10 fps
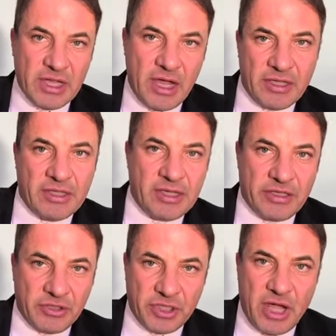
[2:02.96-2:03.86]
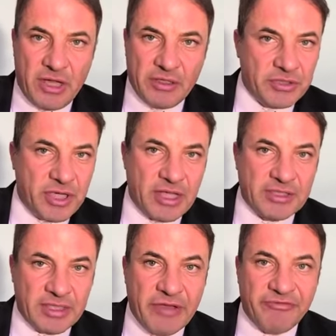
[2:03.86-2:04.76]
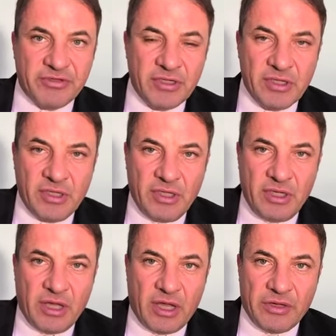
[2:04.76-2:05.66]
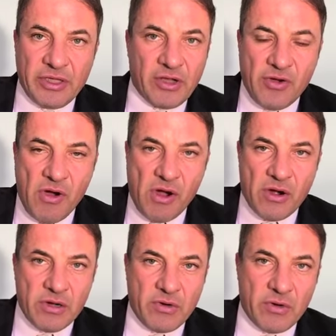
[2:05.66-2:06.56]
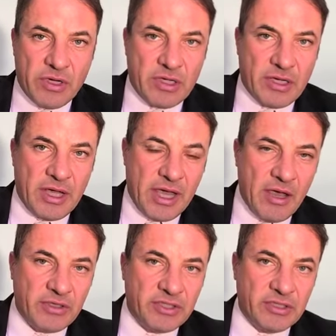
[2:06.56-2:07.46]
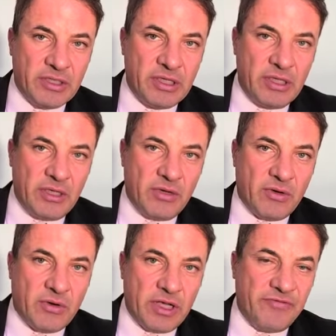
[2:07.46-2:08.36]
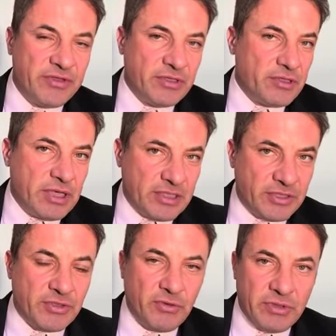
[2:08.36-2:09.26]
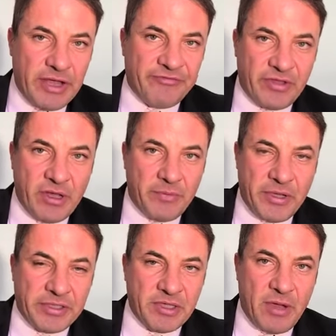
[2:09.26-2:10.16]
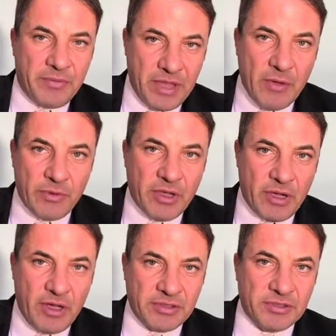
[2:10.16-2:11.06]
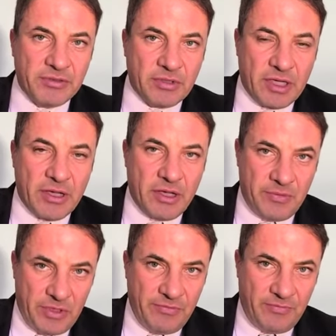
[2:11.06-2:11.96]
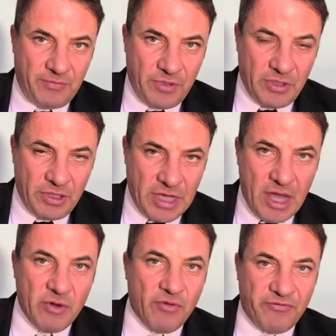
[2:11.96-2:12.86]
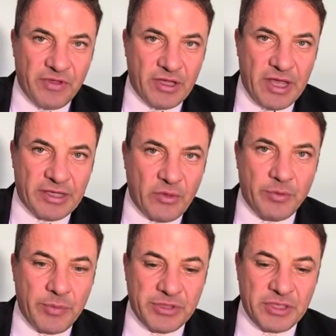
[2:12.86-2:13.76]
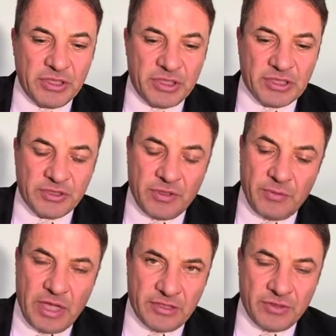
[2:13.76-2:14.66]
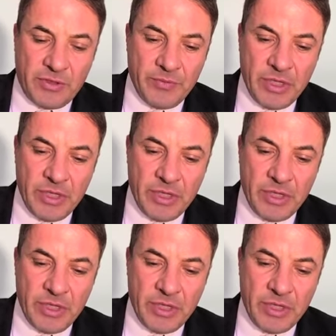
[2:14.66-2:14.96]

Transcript: not attend a child's left in a car or in a house or even at school left and not picked up, that would constitute a category of neglect and would be petitioned as so.